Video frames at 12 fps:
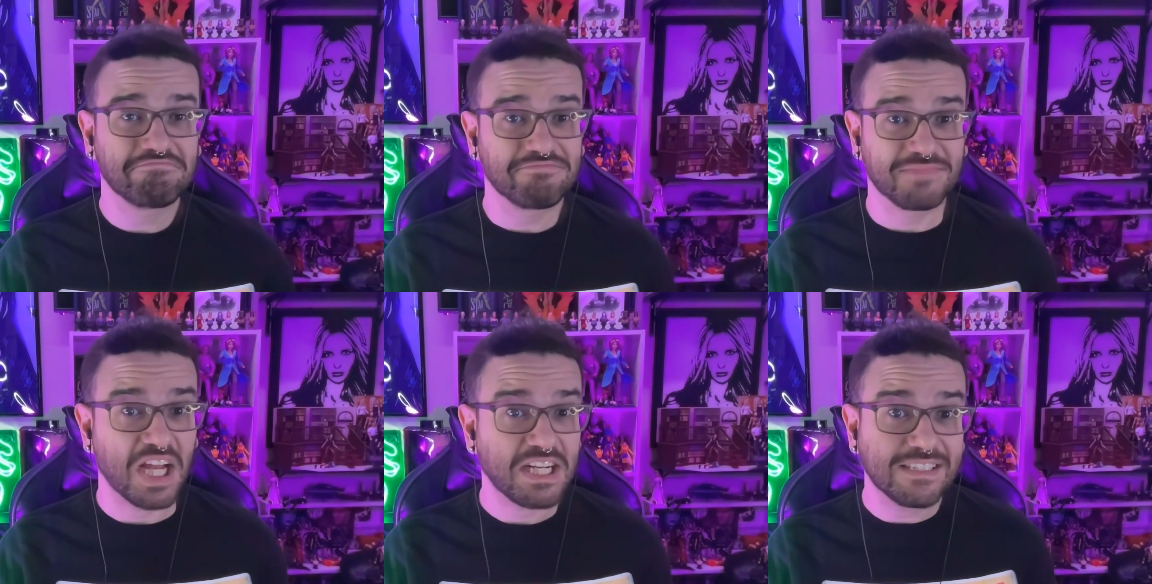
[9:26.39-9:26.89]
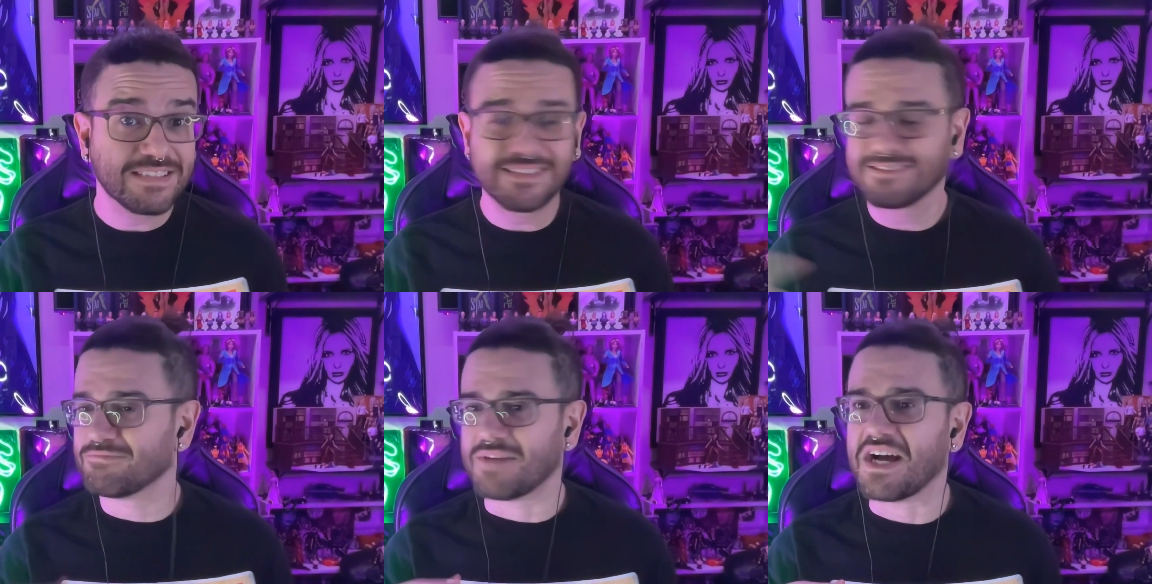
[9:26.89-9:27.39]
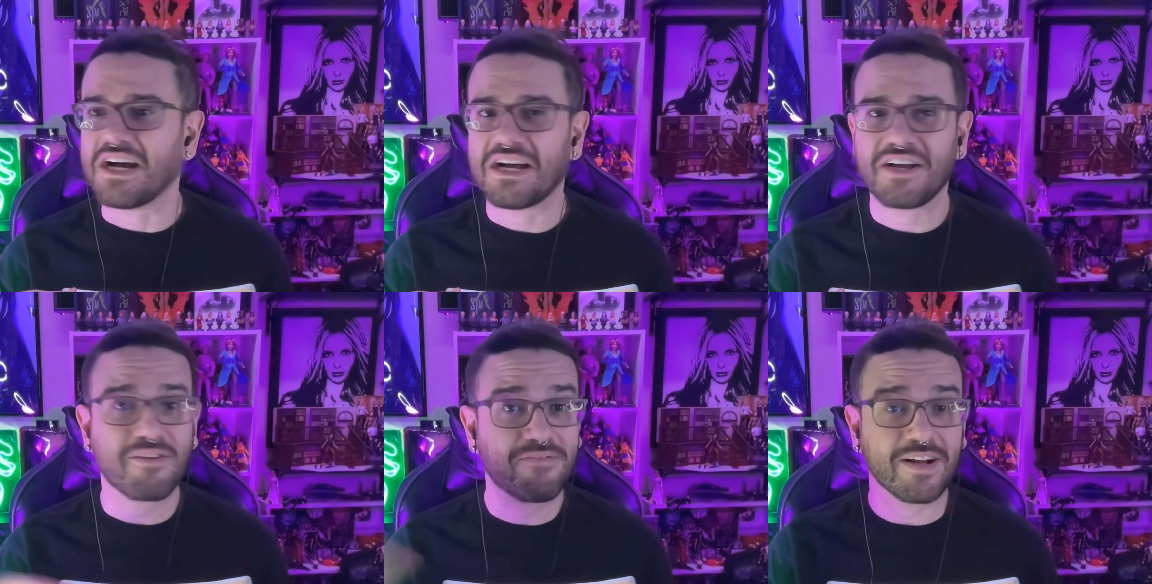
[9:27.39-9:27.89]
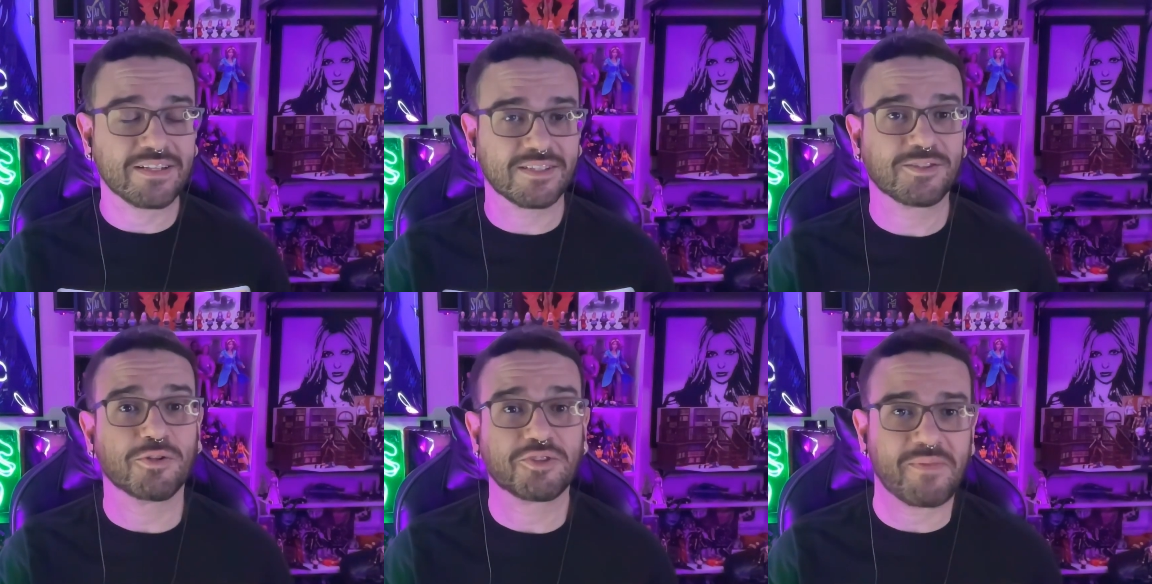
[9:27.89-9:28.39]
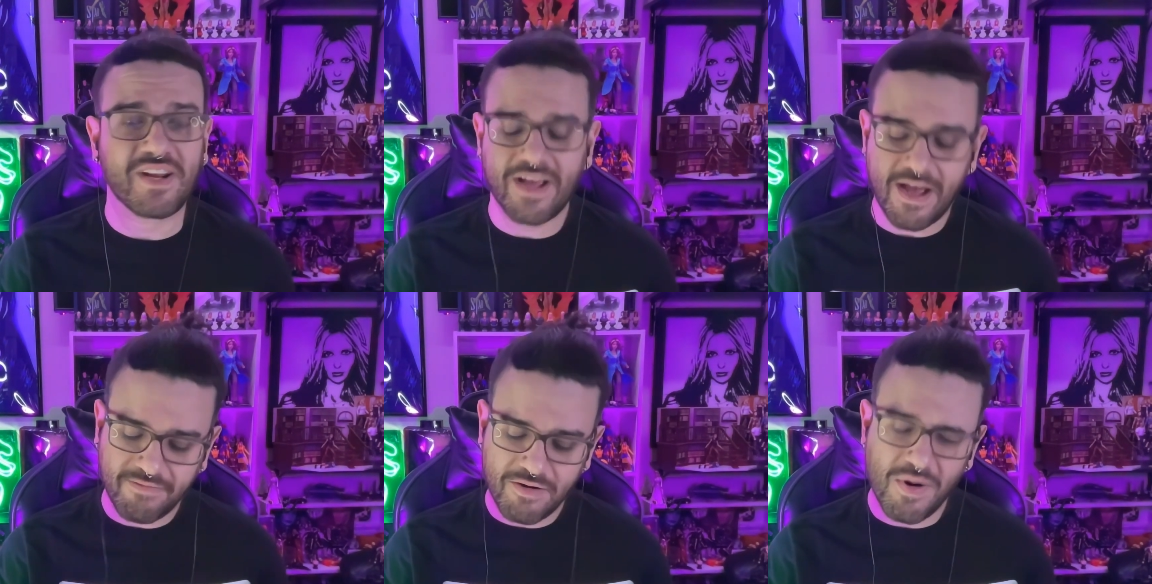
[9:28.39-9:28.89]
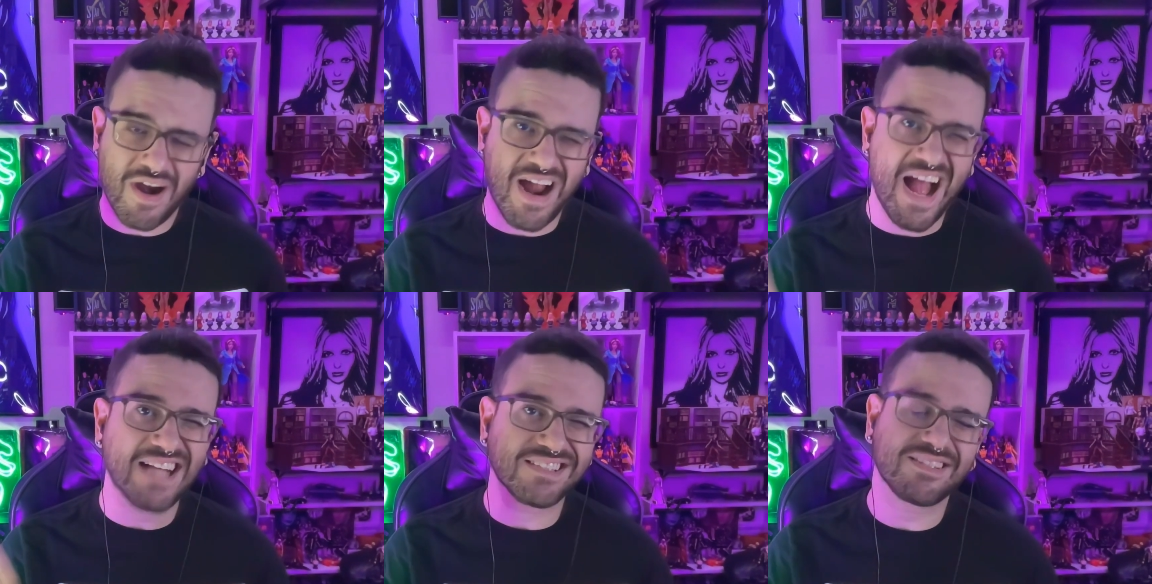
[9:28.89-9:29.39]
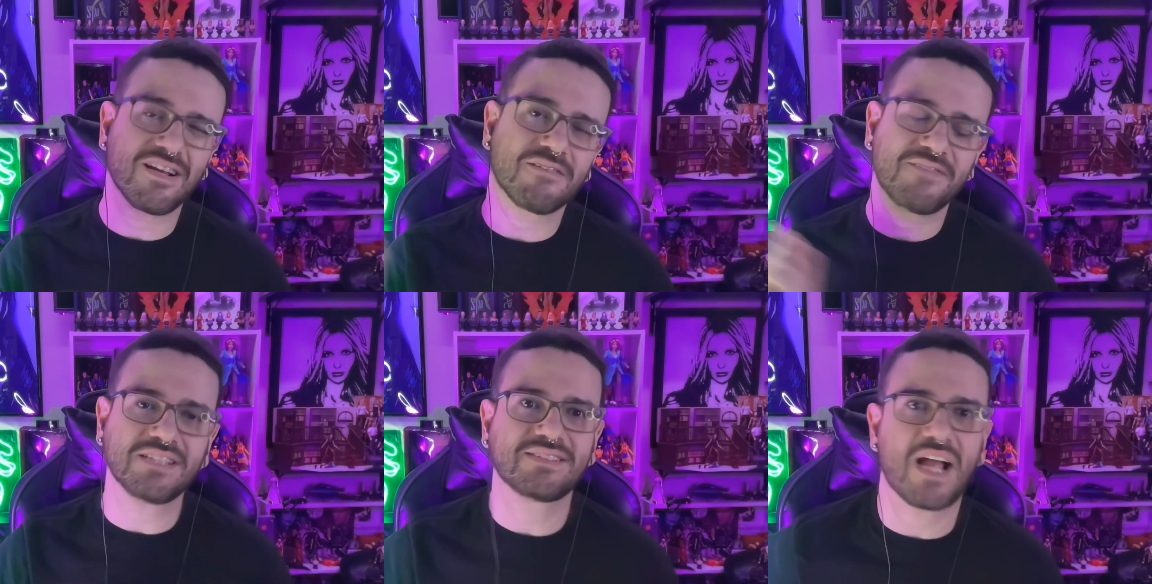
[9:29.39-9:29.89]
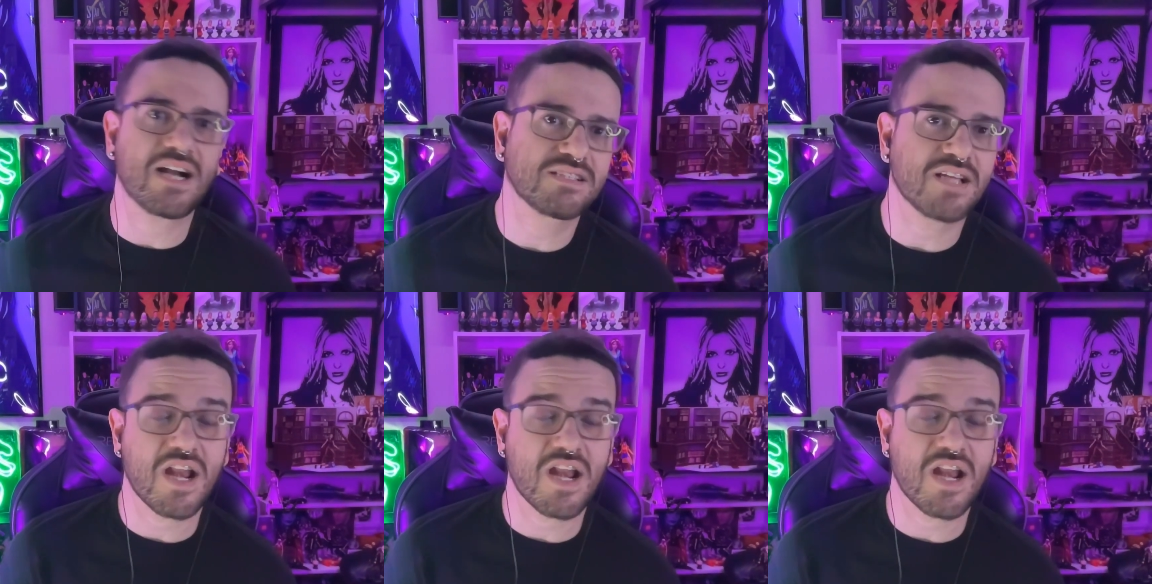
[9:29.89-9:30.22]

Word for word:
Speaker 1: like us. Uh, you can find us on social media everywhere at SlayerFest X